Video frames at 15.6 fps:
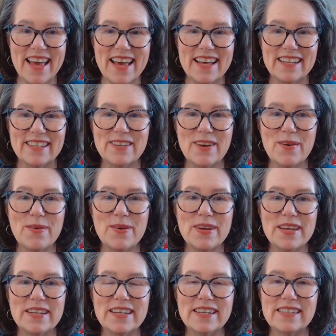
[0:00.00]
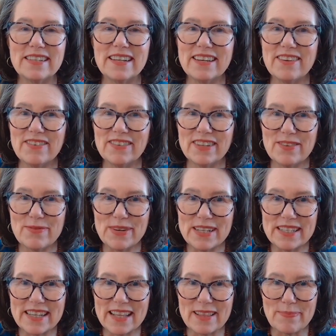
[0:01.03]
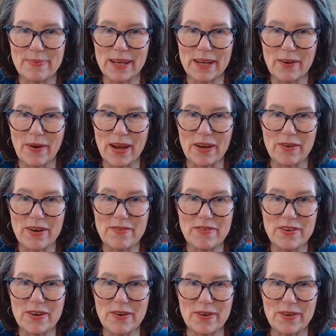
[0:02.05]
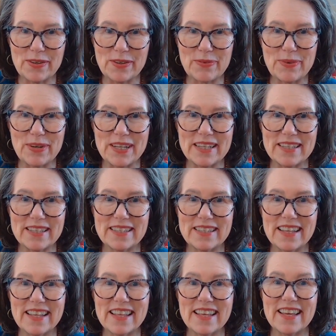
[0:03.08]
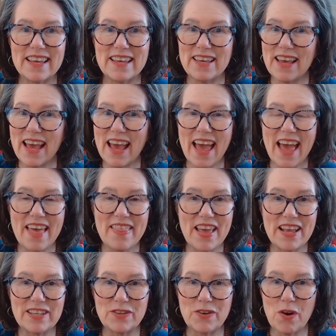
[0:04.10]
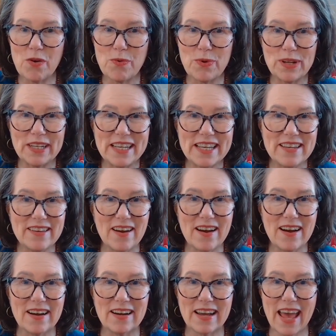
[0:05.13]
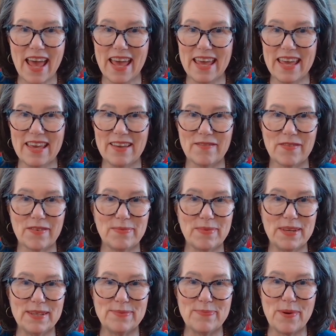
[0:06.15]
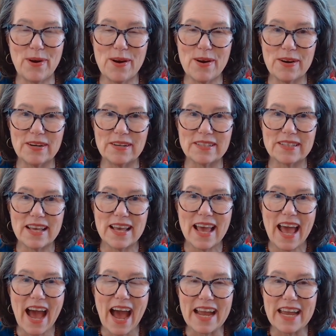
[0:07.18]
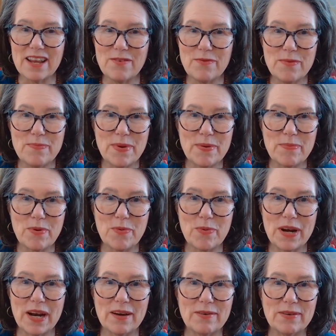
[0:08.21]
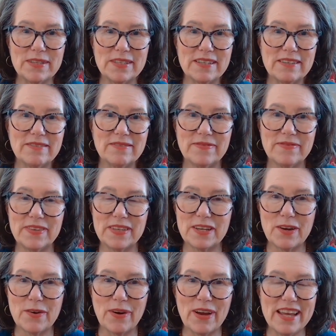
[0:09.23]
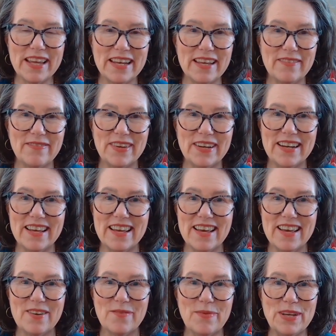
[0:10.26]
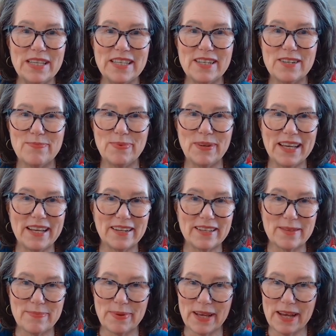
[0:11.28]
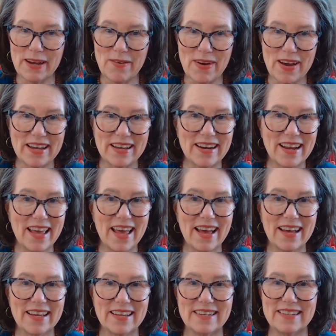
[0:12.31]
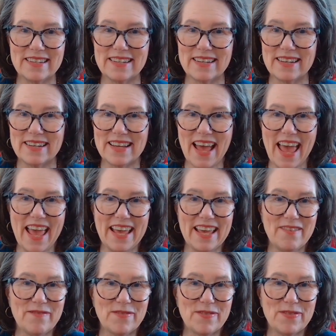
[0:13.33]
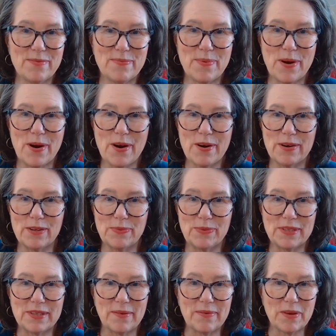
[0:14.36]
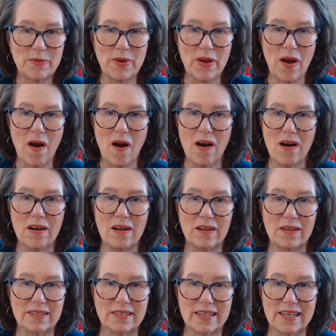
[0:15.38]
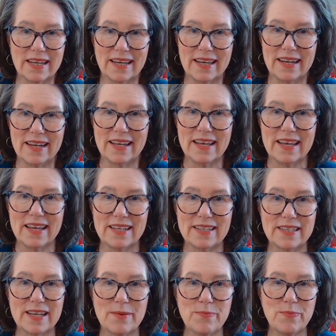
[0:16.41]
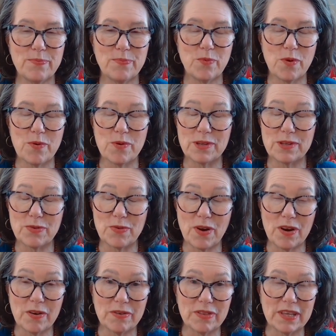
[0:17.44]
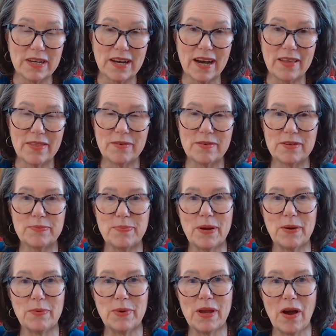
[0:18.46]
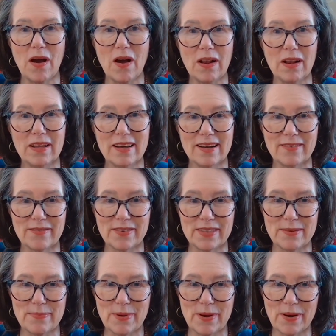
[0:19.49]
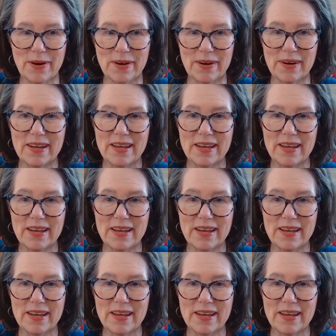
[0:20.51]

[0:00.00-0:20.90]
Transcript: So just like your little ones at the playground or even your older ones, they start really young hanging from these bars. I can remember when I was in fifth grade, even, we still played on the playground, and hanging from the bars was something we all did. Some were stronger than others, but we all hung from the bar.